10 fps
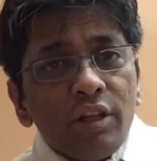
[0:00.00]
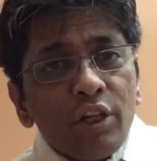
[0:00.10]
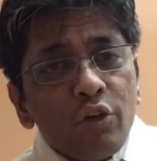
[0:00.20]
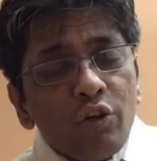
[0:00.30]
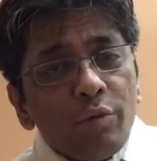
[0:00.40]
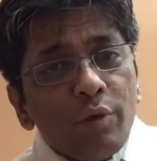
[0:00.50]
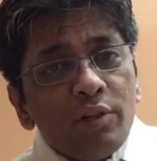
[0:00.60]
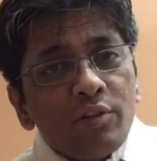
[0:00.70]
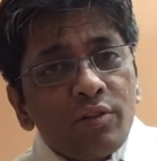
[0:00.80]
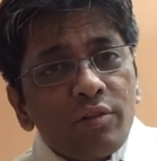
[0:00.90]

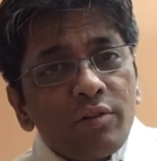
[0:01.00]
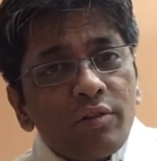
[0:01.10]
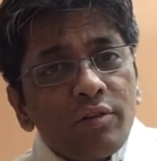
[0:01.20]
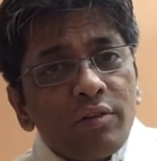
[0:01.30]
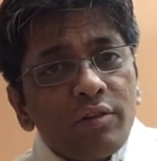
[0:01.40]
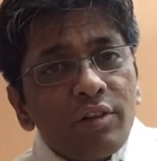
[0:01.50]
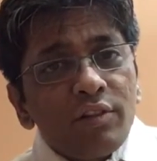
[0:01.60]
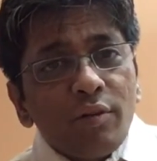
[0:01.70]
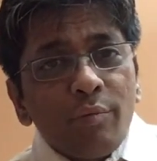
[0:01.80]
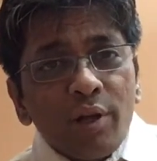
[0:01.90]
Renewables
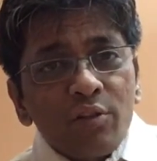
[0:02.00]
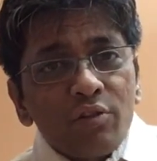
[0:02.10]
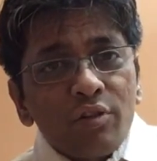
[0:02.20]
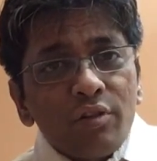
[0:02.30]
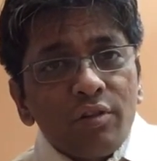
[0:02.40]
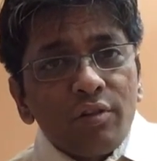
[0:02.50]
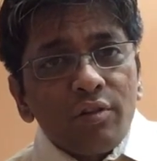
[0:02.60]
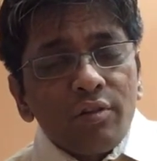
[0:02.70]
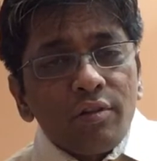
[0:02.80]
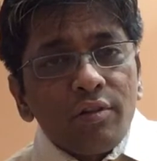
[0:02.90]
is a must,
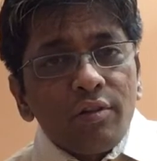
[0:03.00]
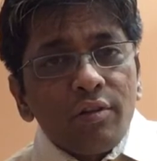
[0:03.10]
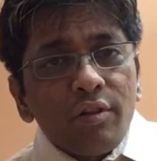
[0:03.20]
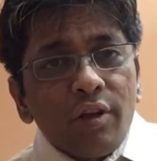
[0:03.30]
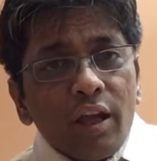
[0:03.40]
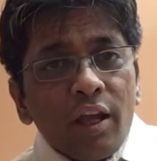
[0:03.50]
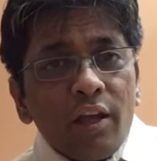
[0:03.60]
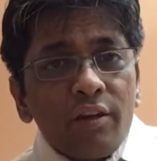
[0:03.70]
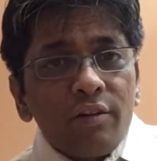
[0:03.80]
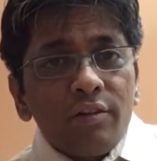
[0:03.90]

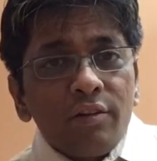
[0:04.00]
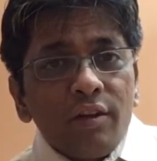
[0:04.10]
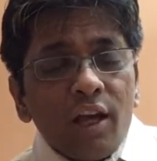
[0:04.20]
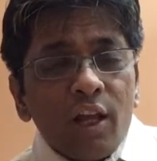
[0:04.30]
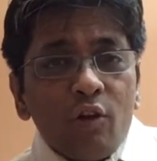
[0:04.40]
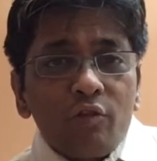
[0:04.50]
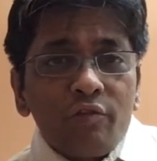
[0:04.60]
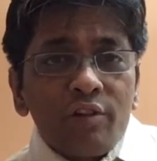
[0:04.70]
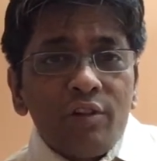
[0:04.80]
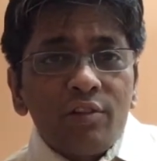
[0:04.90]
and along
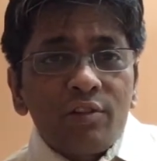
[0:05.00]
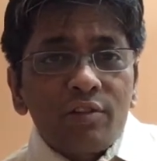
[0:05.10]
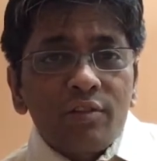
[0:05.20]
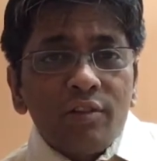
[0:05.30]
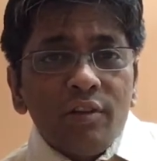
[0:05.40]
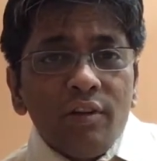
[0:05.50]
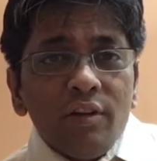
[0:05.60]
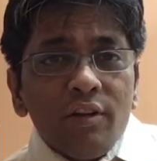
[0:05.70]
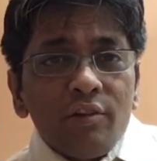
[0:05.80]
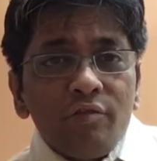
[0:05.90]
with this
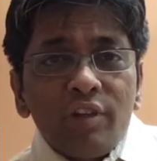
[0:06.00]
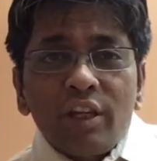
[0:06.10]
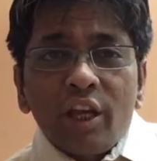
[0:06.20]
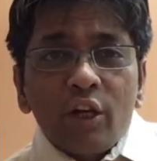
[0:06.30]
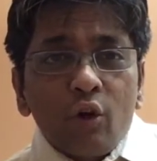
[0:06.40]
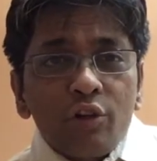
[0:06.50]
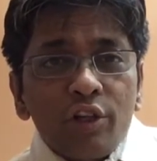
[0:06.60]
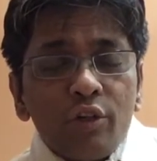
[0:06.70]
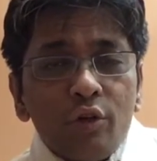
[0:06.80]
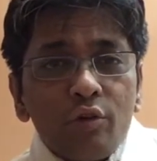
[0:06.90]
we cannot
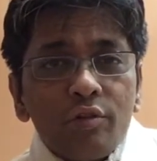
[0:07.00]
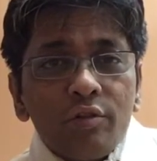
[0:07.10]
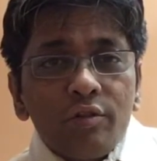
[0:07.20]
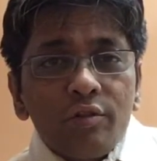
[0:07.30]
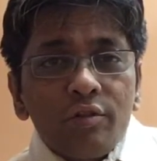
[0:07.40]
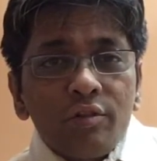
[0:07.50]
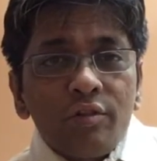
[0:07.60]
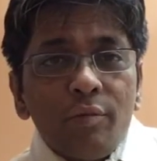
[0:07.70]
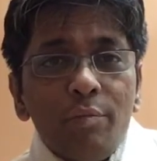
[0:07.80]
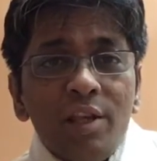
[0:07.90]
ignore
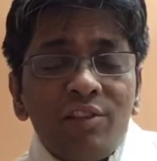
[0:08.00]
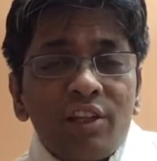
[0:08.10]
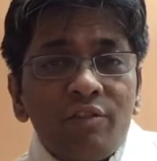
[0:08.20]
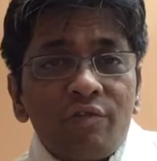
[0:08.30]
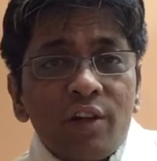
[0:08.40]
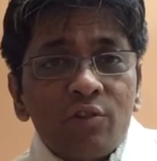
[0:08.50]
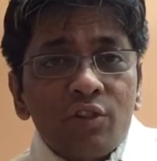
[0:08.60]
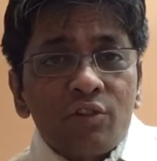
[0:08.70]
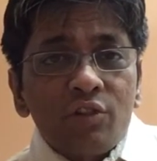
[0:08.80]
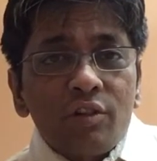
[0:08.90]
the basic
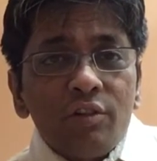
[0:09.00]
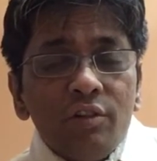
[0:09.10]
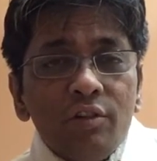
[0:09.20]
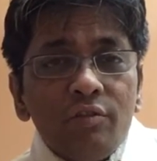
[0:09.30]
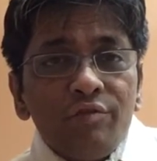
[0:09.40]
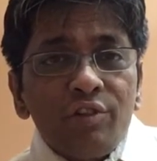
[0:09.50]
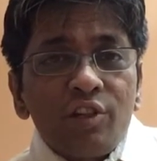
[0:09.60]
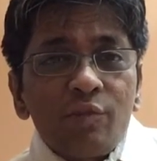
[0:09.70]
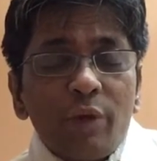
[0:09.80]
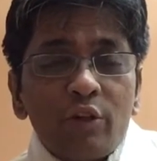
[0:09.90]
infrastructure with
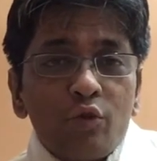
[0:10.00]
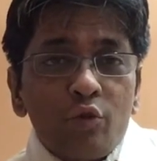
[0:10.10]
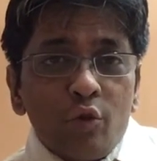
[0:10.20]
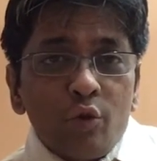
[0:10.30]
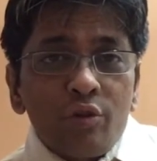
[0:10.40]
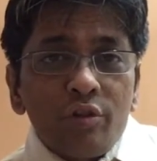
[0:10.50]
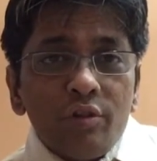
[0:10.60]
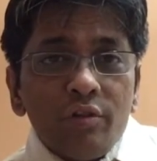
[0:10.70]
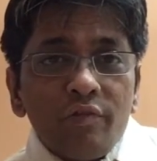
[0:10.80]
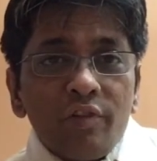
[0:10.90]
respect to road,
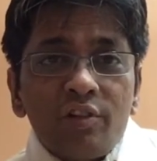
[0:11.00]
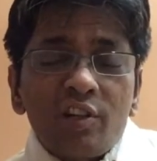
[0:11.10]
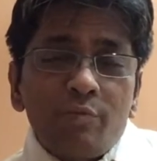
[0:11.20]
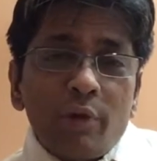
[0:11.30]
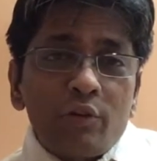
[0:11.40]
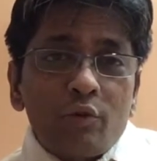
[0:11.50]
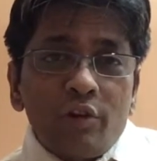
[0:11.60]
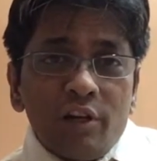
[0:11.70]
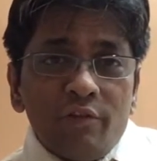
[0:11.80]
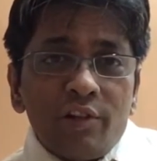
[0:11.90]
with respect to
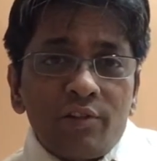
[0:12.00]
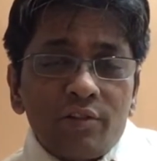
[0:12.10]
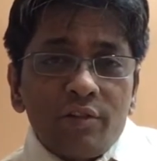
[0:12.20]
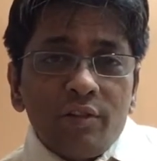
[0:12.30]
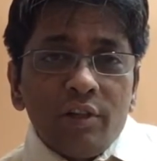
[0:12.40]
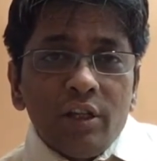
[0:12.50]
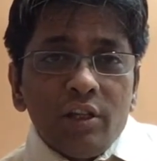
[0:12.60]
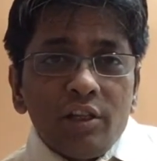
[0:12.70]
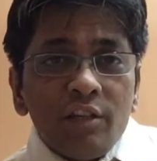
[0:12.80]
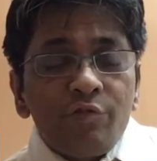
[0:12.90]
railways.
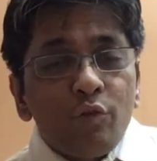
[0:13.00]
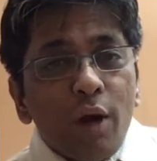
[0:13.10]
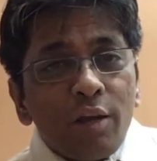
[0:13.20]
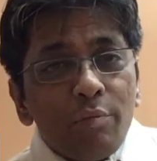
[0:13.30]
If you buy